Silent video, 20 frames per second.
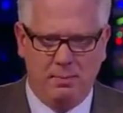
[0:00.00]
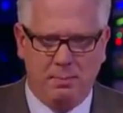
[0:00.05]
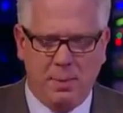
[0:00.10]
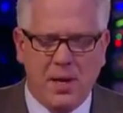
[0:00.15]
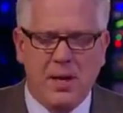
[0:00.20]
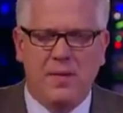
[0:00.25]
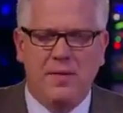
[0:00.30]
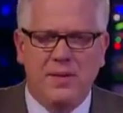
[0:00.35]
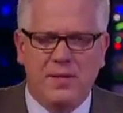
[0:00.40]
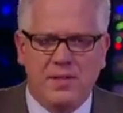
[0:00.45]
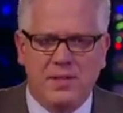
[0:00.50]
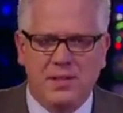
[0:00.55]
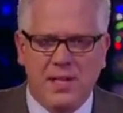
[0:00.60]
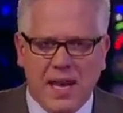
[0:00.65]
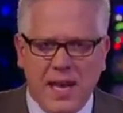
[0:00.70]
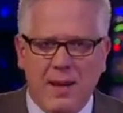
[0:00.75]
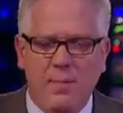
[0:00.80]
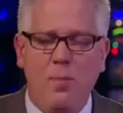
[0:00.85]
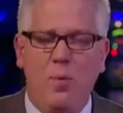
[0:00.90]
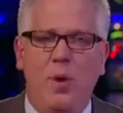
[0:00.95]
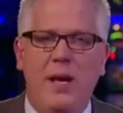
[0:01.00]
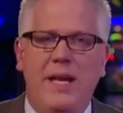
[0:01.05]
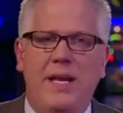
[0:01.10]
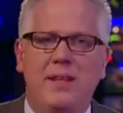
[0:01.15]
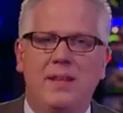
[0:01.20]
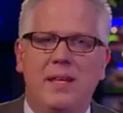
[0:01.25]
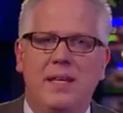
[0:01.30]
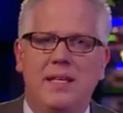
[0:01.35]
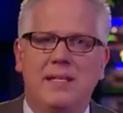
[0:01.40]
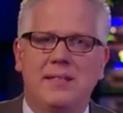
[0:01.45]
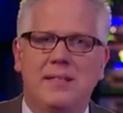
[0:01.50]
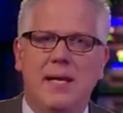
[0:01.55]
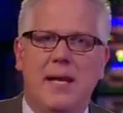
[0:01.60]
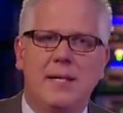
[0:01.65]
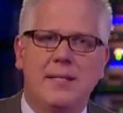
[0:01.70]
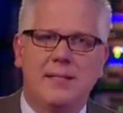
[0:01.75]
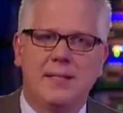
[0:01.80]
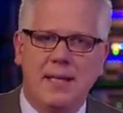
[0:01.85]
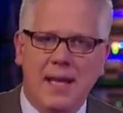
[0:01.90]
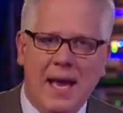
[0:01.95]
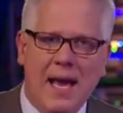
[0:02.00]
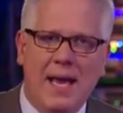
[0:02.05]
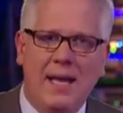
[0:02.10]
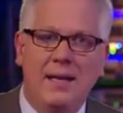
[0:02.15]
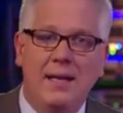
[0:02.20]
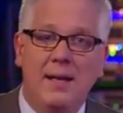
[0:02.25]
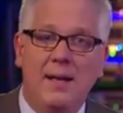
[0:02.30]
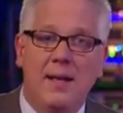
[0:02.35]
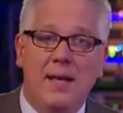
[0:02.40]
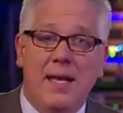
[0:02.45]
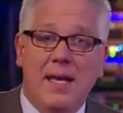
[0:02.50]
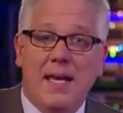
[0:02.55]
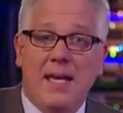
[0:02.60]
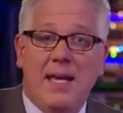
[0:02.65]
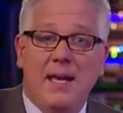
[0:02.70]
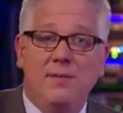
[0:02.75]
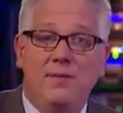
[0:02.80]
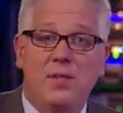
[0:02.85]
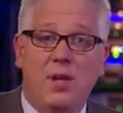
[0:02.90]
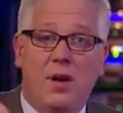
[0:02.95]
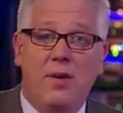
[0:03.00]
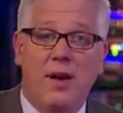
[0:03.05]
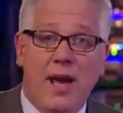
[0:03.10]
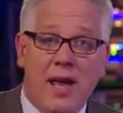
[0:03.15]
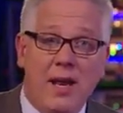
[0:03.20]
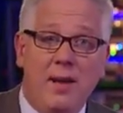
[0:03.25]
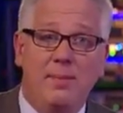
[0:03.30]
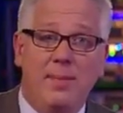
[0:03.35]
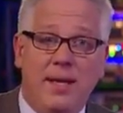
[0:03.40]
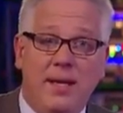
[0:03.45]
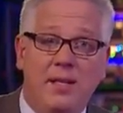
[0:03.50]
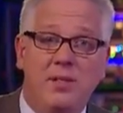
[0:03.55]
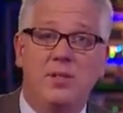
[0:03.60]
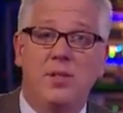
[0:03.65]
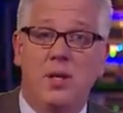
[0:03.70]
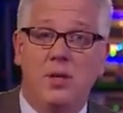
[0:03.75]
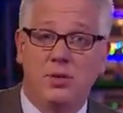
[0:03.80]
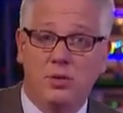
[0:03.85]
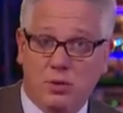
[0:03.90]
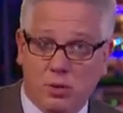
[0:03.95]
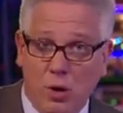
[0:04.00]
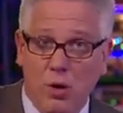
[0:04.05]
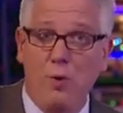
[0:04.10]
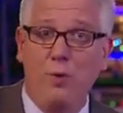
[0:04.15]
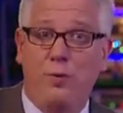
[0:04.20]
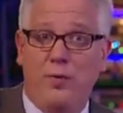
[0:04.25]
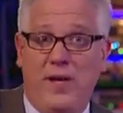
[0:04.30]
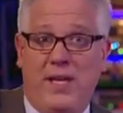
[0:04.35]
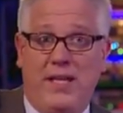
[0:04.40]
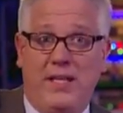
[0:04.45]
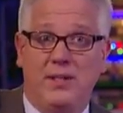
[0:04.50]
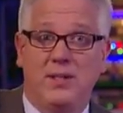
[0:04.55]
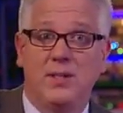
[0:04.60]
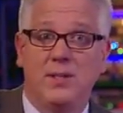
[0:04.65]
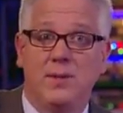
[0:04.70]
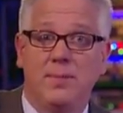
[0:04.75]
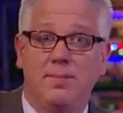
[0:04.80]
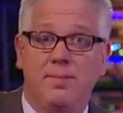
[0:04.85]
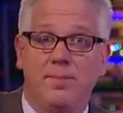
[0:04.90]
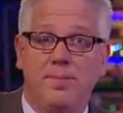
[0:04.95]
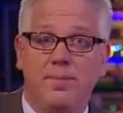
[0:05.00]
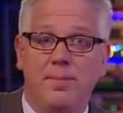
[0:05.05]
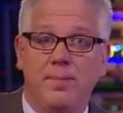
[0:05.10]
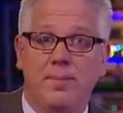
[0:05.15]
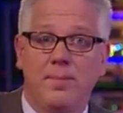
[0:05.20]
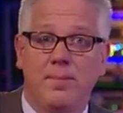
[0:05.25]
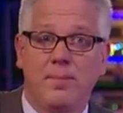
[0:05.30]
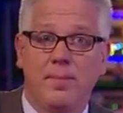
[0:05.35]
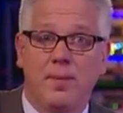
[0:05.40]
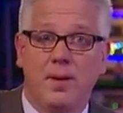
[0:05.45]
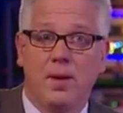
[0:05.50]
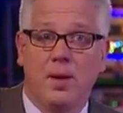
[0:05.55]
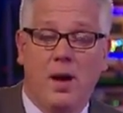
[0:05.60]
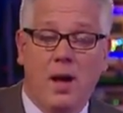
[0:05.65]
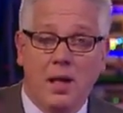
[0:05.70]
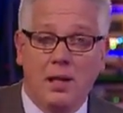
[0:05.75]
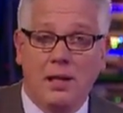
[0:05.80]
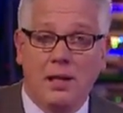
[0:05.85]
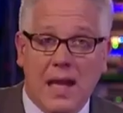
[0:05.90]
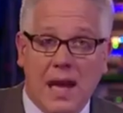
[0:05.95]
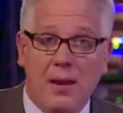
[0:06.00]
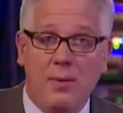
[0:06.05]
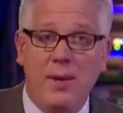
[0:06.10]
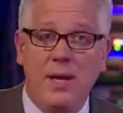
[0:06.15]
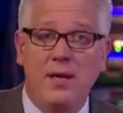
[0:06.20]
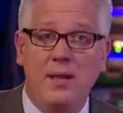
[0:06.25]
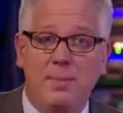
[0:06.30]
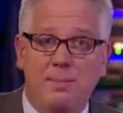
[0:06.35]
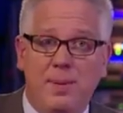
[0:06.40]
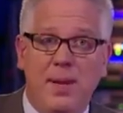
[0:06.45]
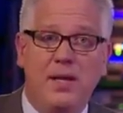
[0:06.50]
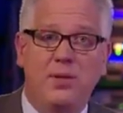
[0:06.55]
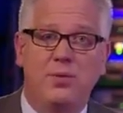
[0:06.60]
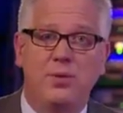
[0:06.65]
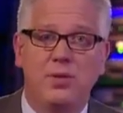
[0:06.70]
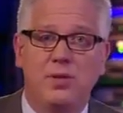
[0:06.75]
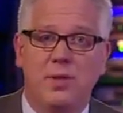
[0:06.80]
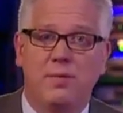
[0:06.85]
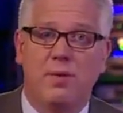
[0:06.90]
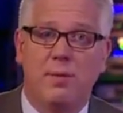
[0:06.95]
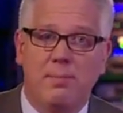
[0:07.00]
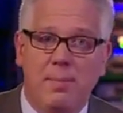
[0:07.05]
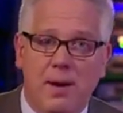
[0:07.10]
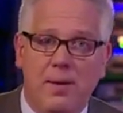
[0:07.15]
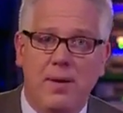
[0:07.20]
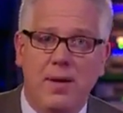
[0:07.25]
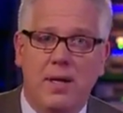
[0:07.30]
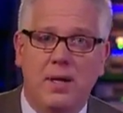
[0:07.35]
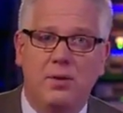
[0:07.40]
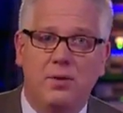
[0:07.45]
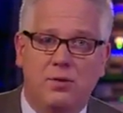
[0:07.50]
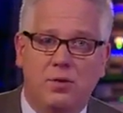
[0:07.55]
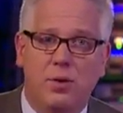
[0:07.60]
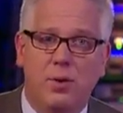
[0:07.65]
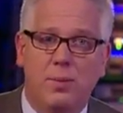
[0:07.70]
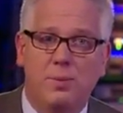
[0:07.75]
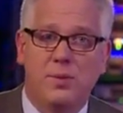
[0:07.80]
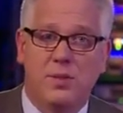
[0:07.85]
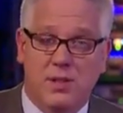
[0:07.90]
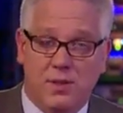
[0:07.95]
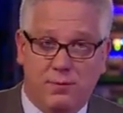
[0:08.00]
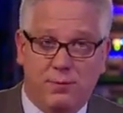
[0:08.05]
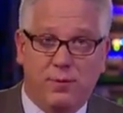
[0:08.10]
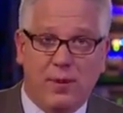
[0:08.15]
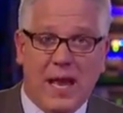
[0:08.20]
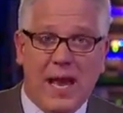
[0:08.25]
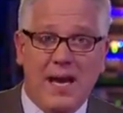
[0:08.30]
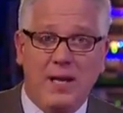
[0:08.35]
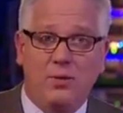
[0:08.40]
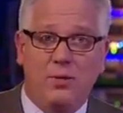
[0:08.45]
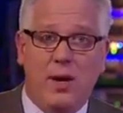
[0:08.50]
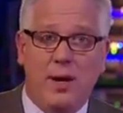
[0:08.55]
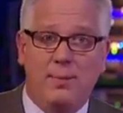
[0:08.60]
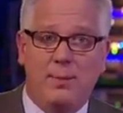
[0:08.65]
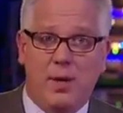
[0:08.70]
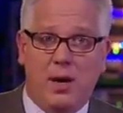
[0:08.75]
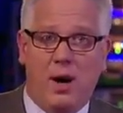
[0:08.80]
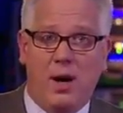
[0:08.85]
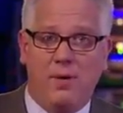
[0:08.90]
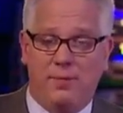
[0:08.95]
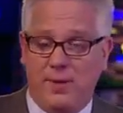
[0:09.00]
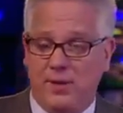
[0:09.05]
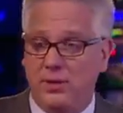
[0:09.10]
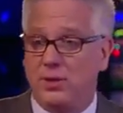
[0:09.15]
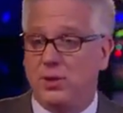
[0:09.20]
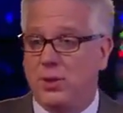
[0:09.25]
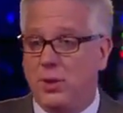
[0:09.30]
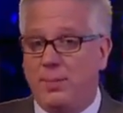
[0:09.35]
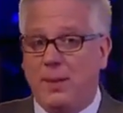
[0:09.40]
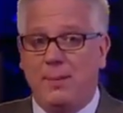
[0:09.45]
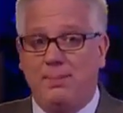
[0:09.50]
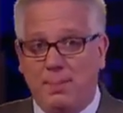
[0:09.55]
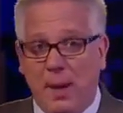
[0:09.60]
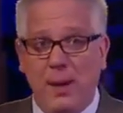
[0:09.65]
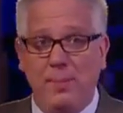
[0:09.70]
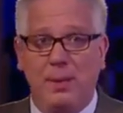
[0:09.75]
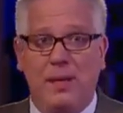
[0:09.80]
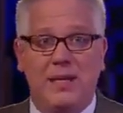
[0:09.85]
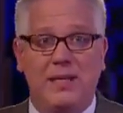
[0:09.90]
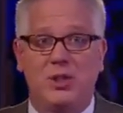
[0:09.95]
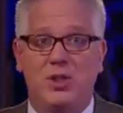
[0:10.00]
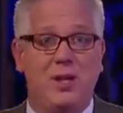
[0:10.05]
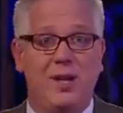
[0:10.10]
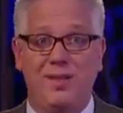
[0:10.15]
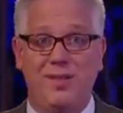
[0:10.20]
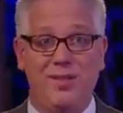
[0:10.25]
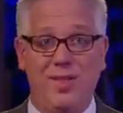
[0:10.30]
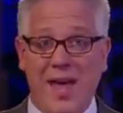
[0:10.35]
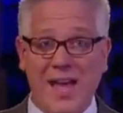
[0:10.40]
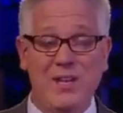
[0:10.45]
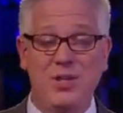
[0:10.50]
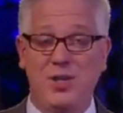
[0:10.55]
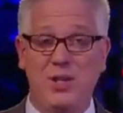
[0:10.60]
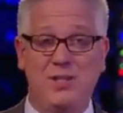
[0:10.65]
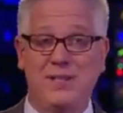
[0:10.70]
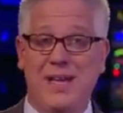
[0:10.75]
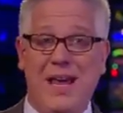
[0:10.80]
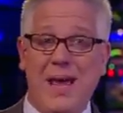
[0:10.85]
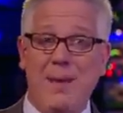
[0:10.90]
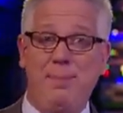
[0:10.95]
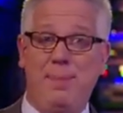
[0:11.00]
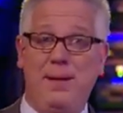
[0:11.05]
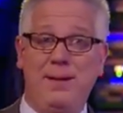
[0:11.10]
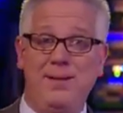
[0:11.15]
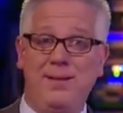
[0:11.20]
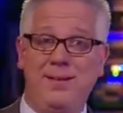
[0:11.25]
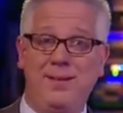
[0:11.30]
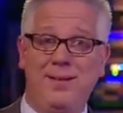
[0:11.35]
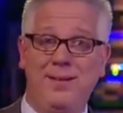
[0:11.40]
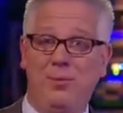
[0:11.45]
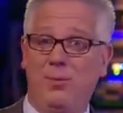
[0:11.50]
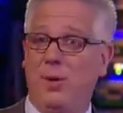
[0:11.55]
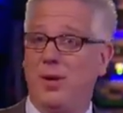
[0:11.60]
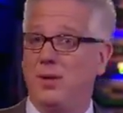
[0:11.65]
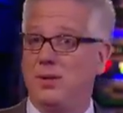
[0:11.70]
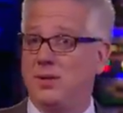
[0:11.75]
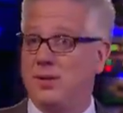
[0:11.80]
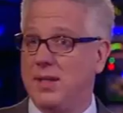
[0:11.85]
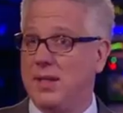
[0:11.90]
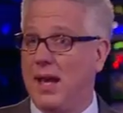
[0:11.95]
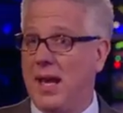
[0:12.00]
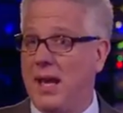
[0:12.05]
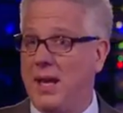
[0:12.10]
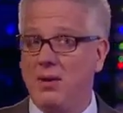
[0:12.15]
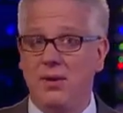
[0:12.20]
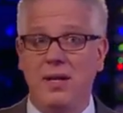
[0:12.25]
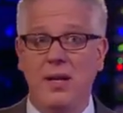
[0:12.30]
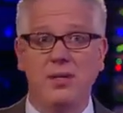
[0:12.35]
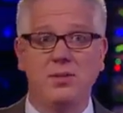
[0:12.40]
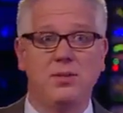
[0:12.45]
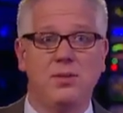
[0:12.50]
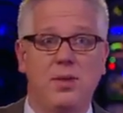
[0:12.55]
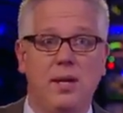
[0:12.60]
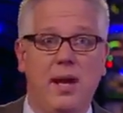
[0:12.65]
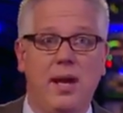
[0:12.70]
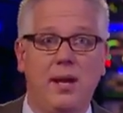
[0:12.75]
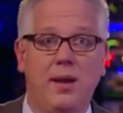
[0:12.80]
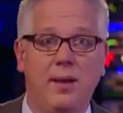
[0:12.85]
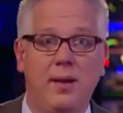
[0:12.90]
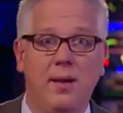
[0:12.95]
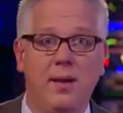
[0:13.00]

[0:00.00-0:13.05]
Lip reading: But on the same week that he says that, he gives our enemies trophies, allowing the pictures of American troops, the flag-draped coffins, to be published. That just happened, what, today or yesterday?